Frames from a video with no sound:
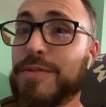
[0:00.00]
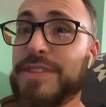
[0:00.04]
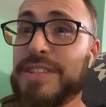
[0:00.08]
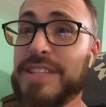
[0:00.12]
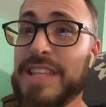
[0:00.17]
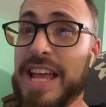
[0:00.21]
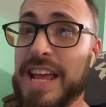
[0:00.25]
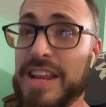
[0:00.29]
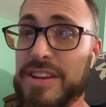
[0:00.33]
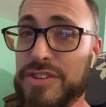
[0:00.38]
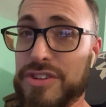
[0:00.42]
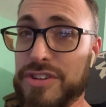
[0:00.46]
was
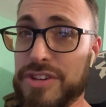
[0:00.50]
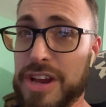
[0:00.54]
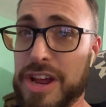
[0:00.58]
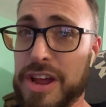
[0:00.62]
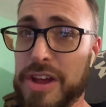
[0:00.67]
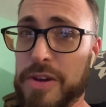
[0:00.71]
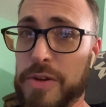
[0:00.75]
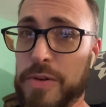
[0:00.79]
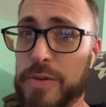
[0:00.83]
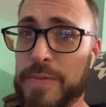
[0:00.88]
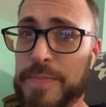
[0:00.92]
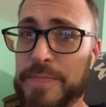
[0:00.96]
that
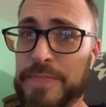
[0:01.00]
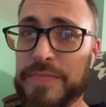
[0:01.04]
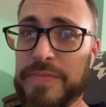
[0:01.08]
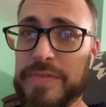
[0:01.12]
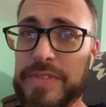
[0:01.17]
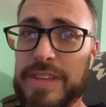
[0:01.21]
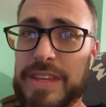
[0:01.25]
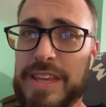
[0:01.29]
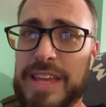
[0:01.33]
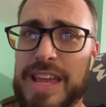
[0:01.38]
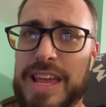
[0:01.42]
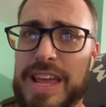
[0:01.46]
show.
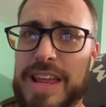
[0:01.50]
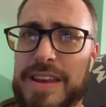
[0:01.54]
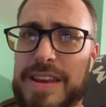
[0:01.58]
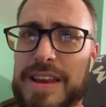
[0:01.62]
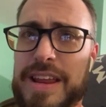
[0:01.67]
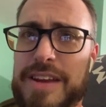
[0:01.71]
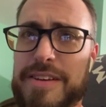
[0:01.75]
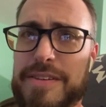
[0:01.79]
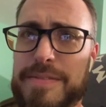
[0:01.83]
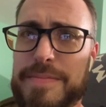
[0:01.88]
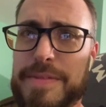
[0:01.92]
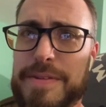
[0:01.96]
And
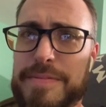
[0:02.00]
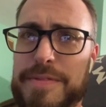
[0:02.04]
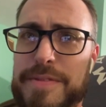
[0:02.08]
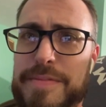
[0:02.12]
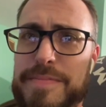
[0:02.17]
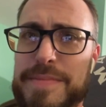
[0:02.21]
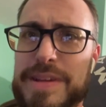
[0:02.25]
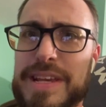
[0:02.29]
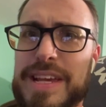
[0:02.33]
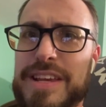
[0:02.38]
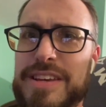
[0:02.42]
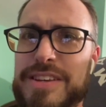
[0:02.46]
I remember
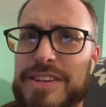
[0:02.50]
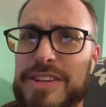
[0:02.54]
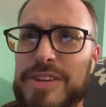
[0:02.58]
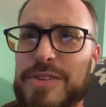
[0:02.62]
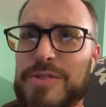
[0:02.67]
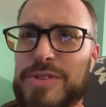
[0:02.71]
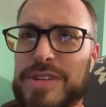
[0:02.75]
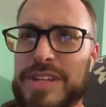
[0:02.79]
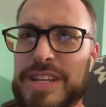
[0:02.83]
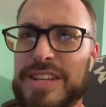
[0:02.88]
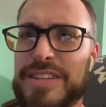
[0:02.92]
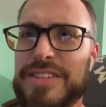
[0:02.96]
me and
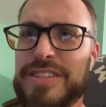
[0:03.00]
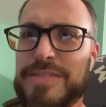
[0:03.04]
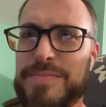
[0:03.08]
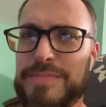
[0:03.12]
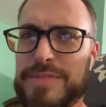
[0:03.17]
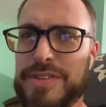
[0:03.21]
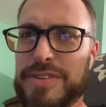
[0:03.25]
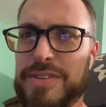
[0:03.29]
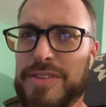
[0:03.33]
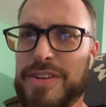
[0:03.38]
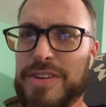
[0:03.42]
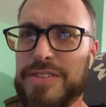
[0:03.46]
you did some
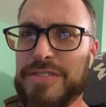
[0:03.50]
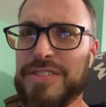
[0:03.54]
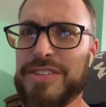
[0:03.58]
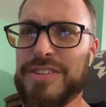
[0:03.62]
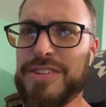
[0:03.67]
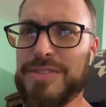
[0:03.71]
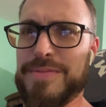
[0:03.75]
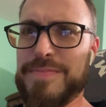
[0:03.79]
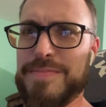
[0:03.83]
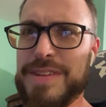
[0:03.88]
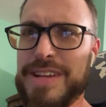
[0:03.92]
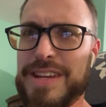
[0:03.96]
songs,
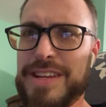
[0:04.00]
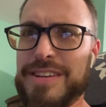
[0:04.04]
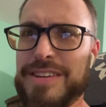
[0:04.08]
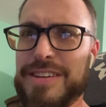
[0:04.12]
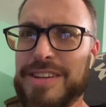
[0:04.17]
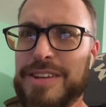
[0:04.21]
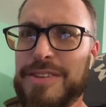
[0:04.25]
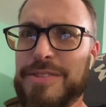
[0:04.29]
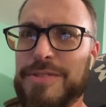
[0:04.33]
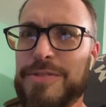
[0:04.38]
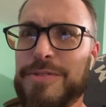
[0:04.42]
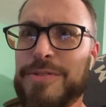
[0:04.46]
just me and
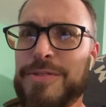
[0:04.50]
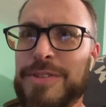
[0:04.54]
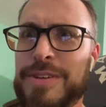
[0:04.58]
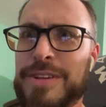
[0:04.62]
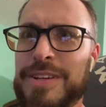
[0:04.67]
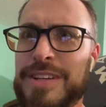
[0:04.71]
you.